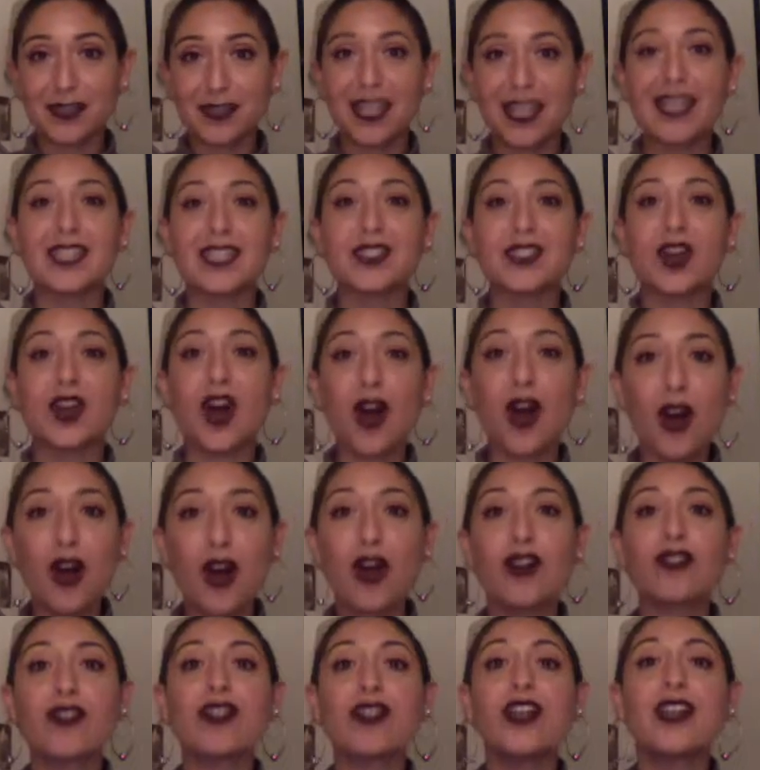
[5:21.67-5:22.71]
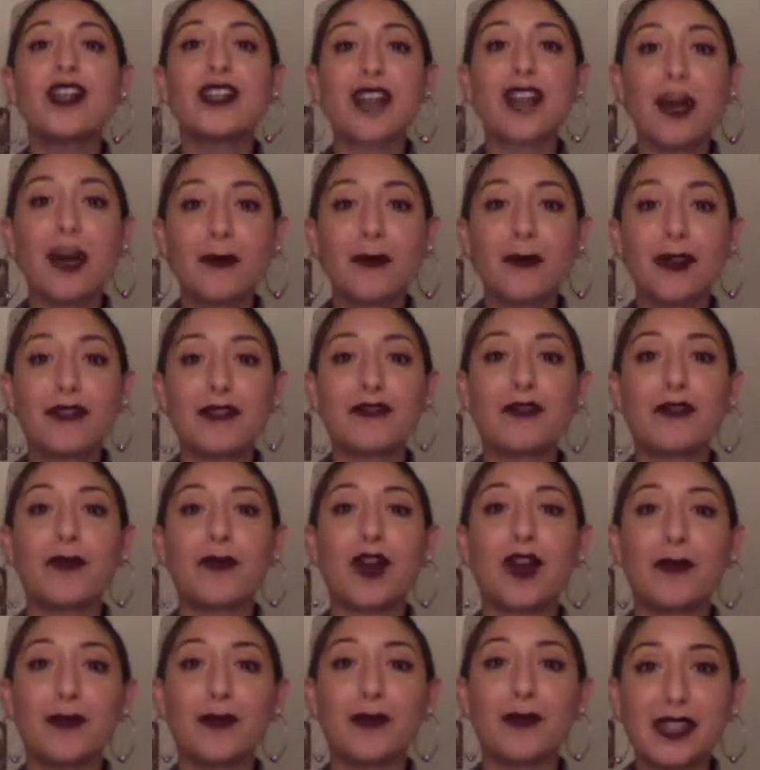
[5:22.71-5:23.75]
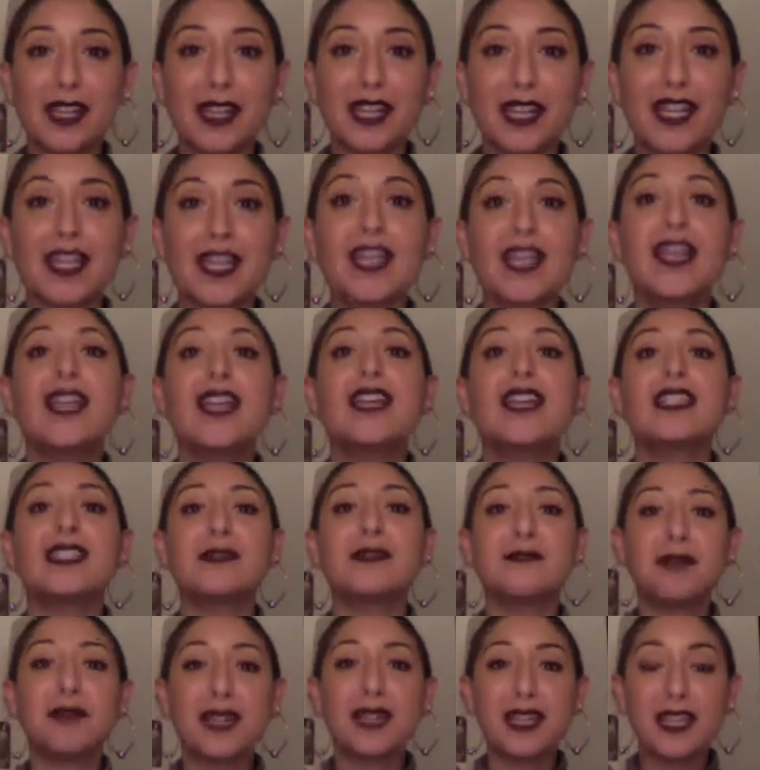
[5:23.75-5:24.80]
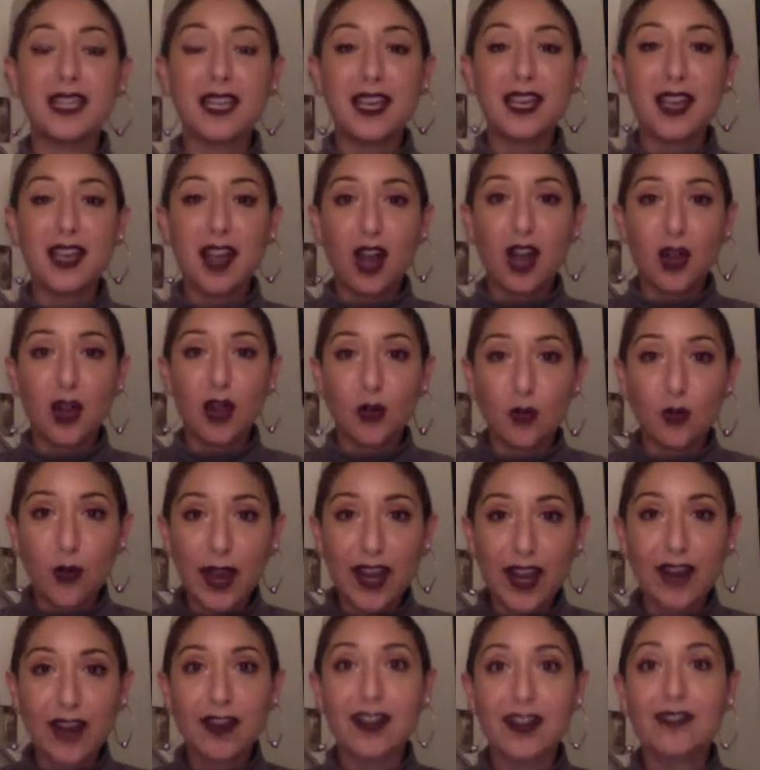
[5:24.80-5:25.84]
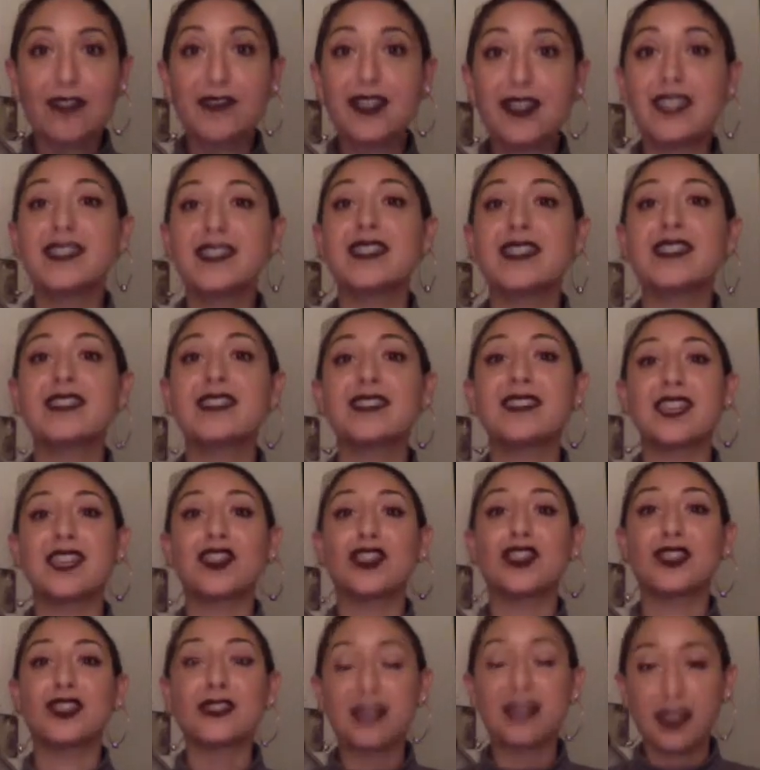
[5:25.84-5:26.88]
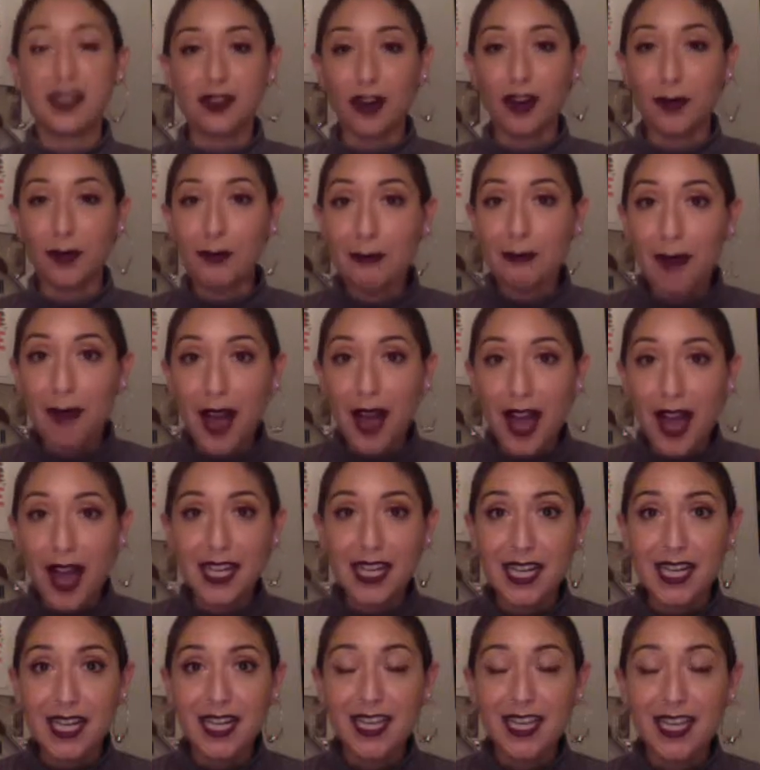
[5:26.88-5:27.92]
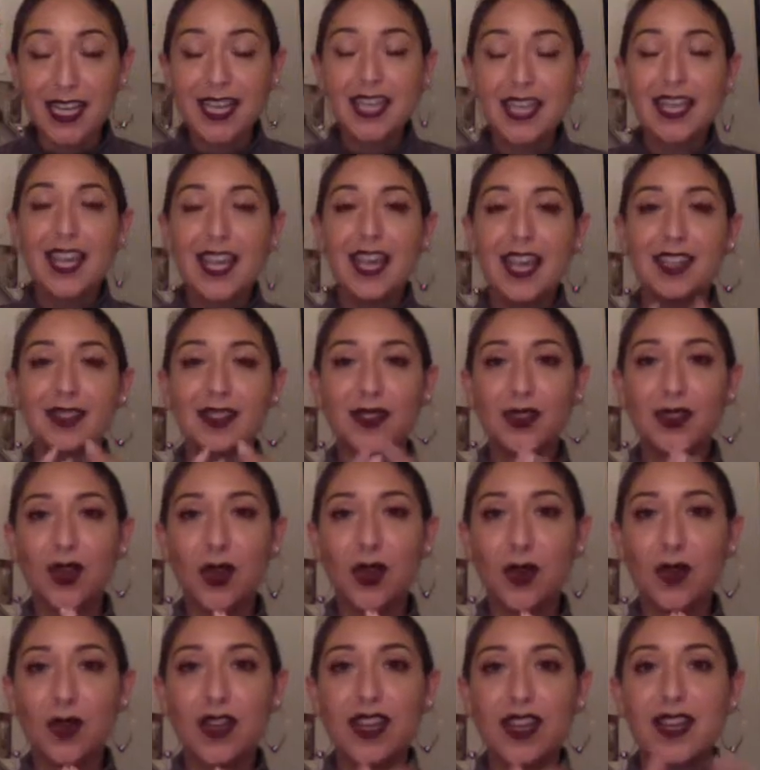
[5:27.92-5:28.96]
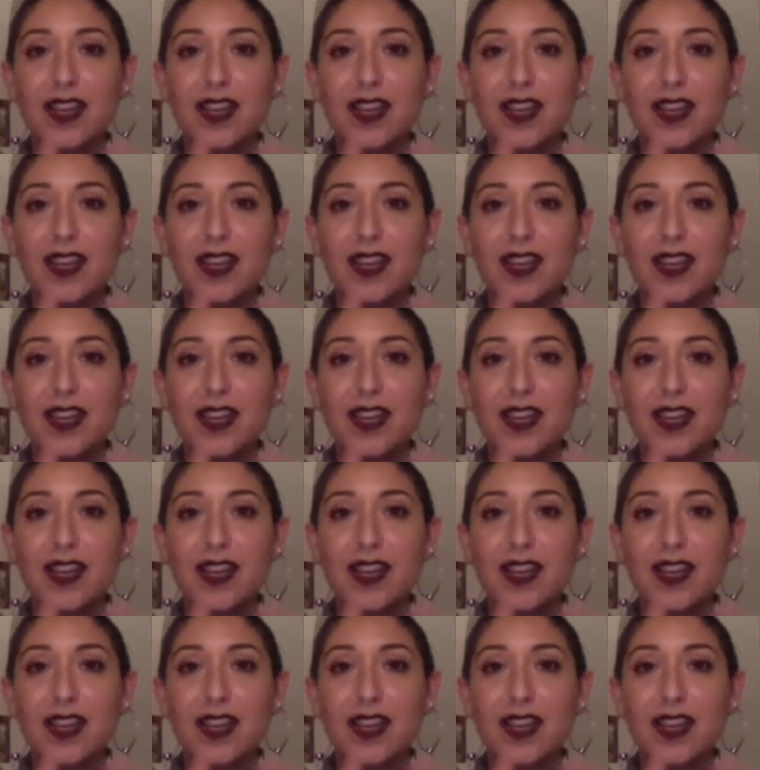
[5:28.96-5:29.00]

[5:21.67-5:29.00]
And it's all coming from our ability to be aware of the sensations in our body. And so